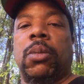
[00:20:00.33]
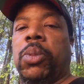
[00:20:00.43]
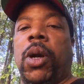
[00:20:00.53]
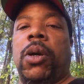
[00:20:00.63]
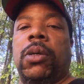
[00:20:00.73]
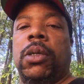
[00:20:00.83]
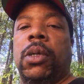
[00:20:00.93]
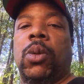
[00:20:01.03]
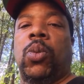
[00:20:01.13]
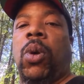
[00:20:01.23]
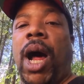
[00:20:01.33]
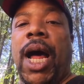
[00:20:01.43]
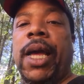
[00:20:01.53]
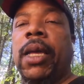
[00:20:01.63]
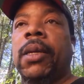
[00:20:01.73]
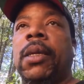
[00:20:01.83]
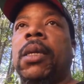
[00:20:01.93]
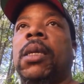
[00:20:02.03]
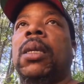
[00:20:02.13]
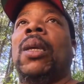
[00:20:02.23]
Bro. Why?
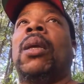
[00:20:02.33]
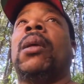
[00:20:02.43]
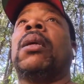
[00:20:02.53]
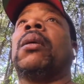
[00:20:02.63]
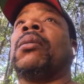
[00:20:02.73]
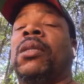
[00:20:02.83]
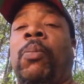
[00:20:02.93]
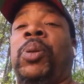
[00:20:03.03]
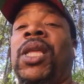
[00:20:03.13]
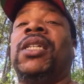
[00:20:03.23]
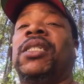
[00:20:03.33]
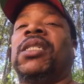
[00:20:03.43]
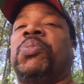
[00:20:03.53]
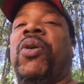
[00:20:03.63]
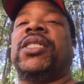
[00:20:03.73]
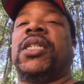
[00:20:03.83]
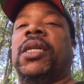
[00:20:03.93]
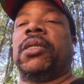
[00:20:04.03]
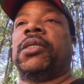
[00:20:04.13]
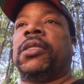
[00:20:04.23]
The police is
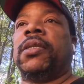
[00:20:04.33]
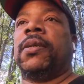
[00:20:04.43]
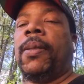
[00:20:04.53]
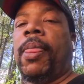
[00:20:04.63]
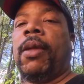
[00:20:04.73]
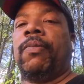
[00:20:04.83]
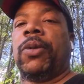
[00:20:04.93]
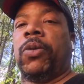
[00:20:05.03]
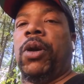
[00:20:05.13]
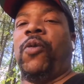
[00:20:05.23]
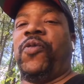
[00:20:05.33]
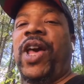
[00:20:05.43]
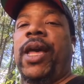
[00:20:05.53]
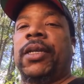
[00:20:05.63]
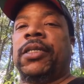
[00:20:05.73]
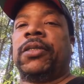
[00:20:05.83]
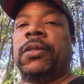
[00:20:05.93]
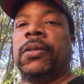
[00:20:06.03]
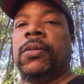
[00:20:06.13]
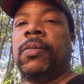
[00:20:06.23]
prejudice. Real facts.
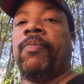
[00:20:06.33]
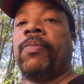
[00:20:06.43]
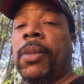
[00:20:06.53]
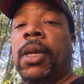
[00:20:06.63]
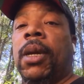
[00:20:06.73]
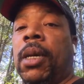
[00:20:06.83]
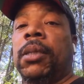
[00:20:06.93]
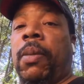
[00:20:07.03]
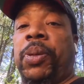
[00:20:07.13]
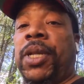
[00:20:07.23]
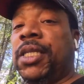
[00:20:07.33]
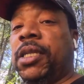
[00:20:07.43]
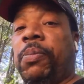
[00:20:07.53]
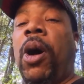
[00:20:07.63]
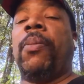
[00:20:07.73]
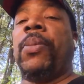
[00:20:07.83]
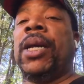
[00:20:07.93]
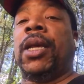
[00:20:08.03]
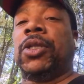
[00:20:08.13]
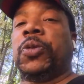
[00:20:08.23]
The police
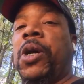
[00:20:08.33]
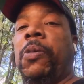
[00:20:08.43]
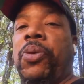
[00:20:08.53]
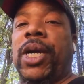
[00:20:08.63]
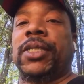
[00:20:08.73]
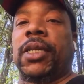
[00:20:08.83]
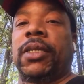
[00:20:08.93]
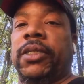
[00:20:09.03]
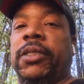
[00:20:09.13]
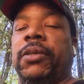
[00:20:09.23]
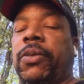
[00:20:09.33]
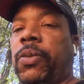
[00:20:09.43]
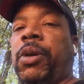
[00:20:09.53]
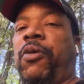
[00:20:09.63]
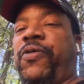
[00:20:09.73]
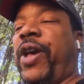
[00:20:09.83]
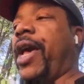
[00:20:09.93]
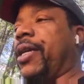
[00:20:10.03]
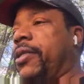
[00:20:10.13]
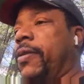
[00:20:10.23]
department is real prejudice. Real
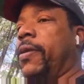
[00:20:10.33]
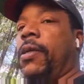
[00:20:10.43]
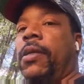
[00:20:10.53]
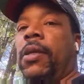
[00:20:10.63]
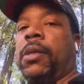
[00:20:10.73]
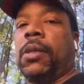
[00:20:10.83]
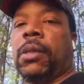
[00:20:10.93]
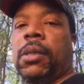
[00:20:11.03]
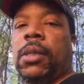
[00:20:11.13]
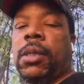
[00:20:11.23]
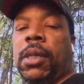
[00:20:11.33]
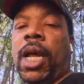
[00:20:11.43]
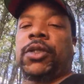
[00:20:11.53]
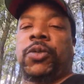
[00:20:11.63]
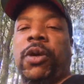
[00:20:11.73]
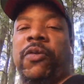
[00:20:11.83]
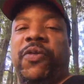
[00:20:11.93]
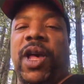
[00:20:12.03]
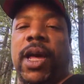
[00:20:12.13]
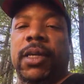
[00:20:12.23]
facts. That's real
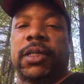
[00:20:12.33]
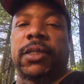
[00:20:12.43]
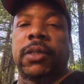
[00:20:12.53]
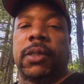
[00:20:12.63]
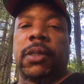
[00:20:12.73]
facts.